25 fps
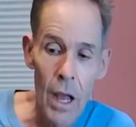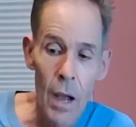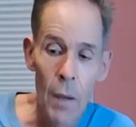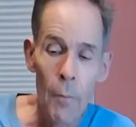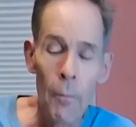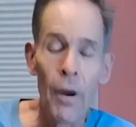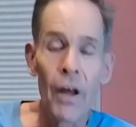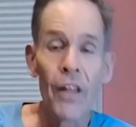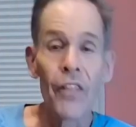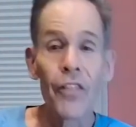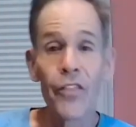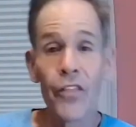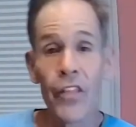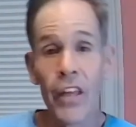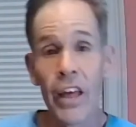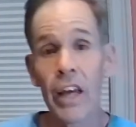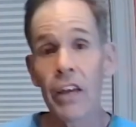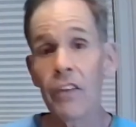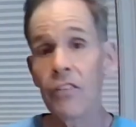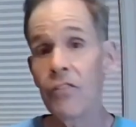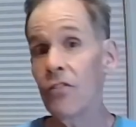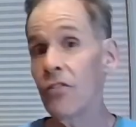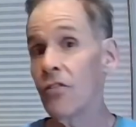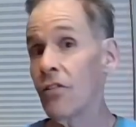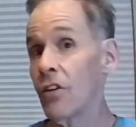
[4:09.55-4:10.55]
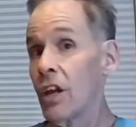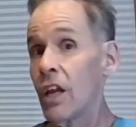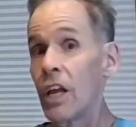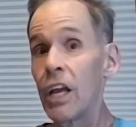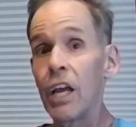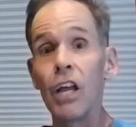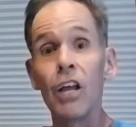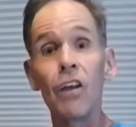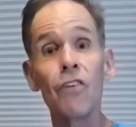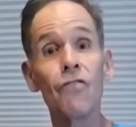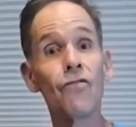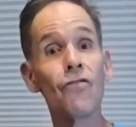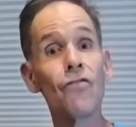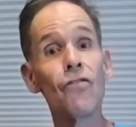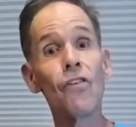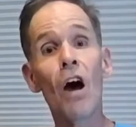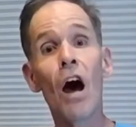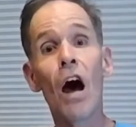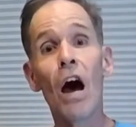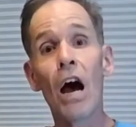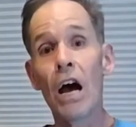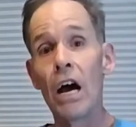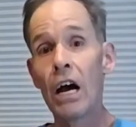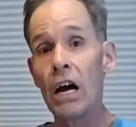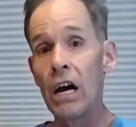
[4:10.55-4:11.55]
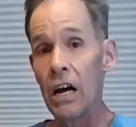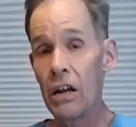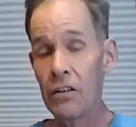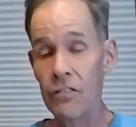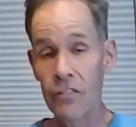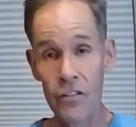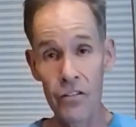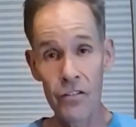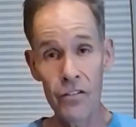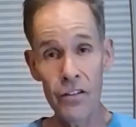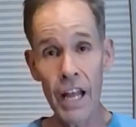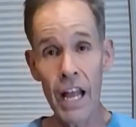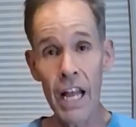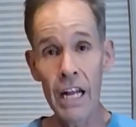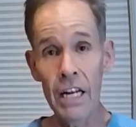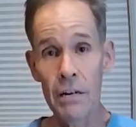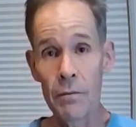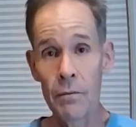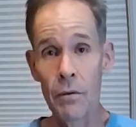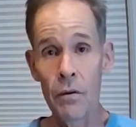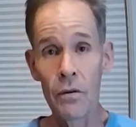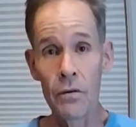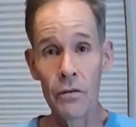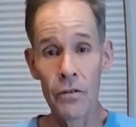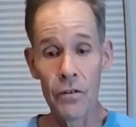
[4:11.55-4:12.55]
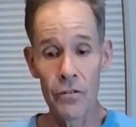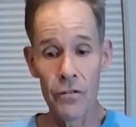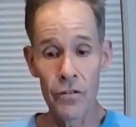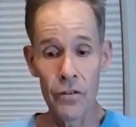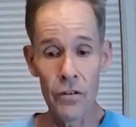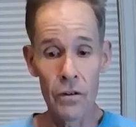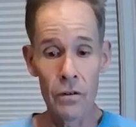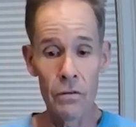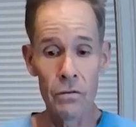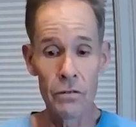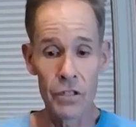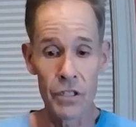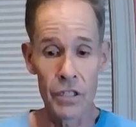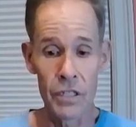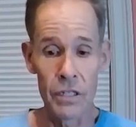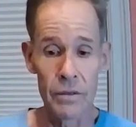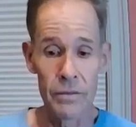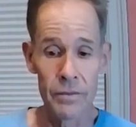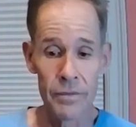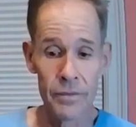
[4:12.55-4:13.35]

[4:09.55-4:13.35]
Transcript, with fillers: But this is not a sustainable solution.